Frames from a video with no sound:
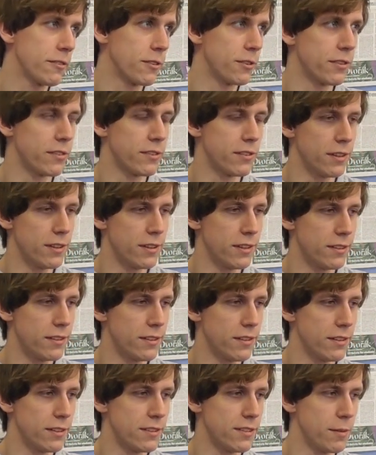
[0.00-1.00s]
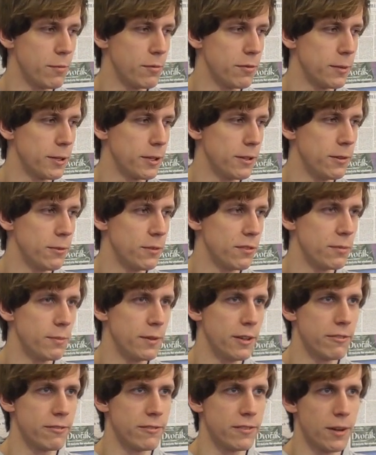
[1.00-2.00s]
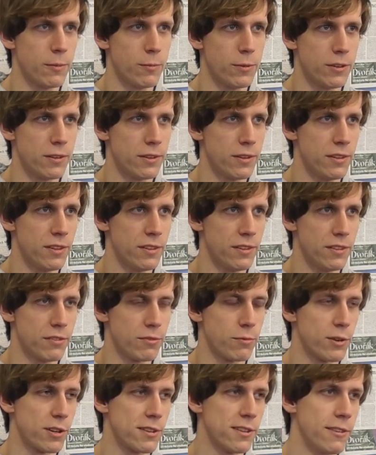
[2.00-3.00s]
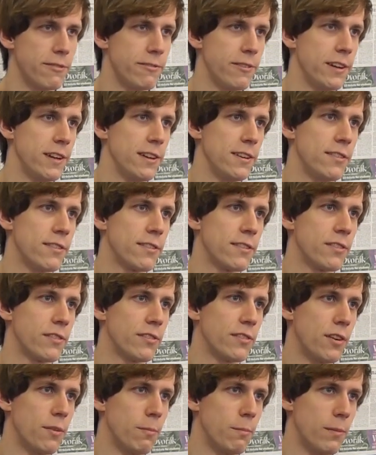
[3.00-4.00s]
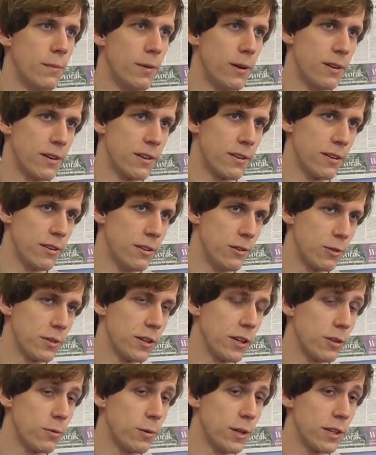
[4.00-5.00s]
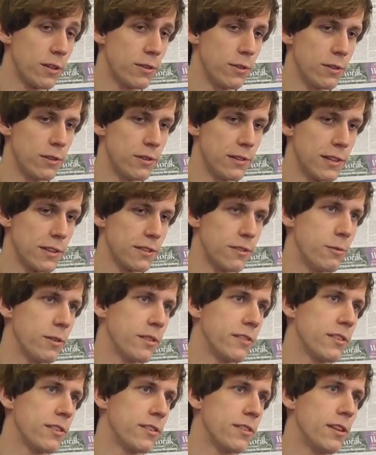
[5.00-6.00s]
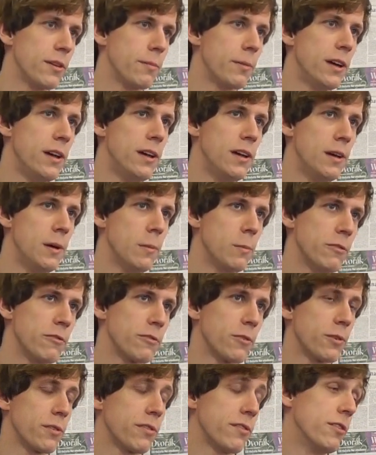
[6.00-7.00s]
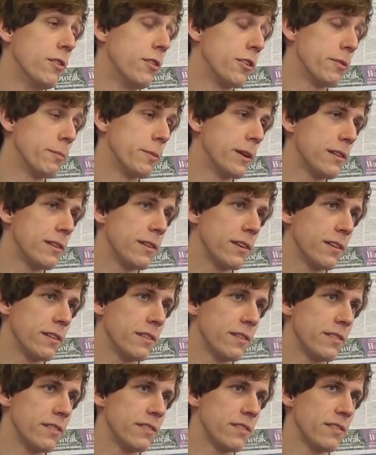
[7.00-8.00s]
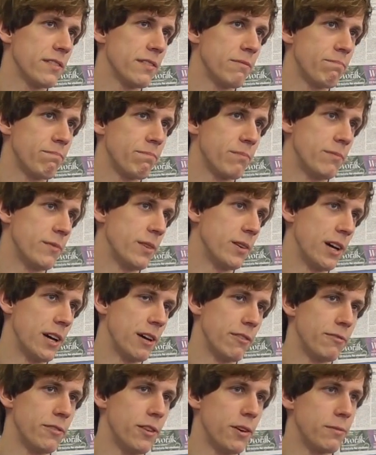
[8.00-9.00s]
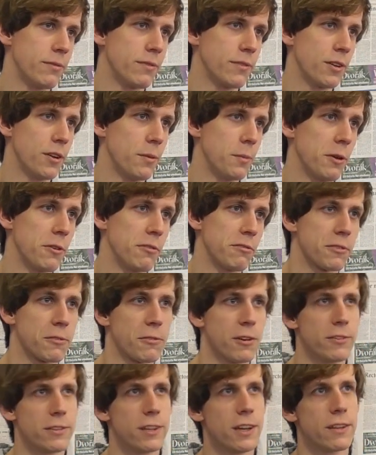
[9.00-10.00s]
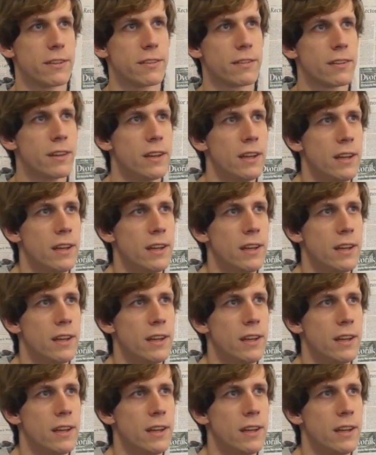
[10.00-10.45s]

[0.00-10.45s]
Of course, the James McHugh Smith, that one is virtually finished. Some are looking quite good, like the research hub. Of course, in other buildings have not come out of the ground yet.